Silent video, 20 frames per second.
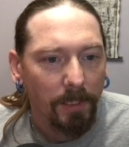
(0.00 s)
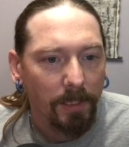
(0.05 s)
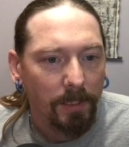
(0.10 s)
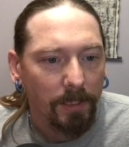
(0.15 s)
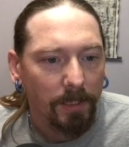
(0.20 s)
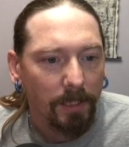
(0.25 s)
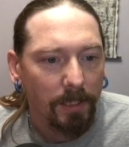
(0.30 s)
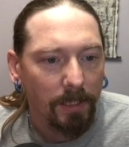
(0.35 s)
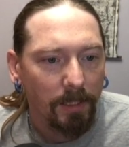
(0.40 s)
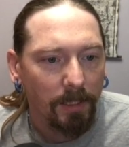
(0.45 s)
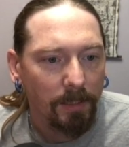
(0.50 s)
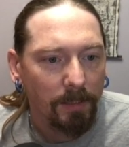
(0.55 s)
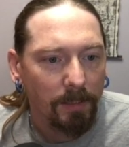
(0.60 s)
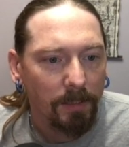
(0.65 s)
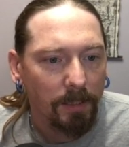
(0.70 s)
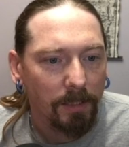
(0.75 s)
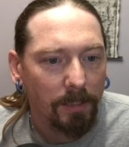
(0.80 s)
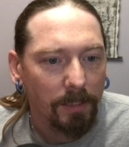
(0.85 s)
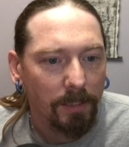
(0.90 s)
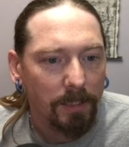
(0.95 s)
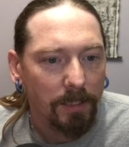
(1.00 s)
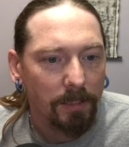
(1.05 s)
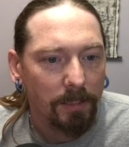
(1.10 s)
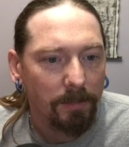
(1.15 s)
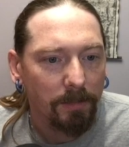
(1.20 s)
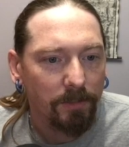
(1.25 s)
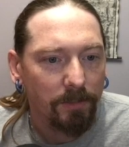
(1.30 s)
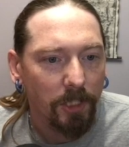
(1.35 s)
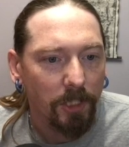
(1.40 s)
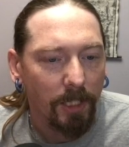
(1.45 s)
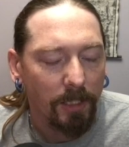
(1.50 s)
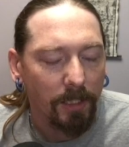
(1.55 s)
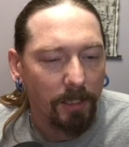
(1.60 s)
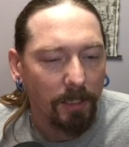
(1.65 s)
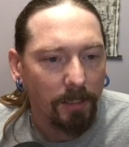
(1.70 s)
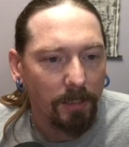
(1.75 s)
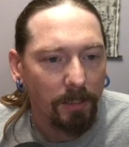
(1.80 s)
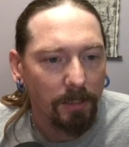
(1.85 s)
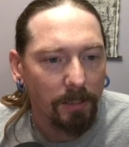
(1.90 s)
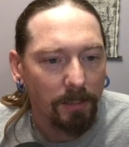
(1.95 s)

Okay, let's give check here.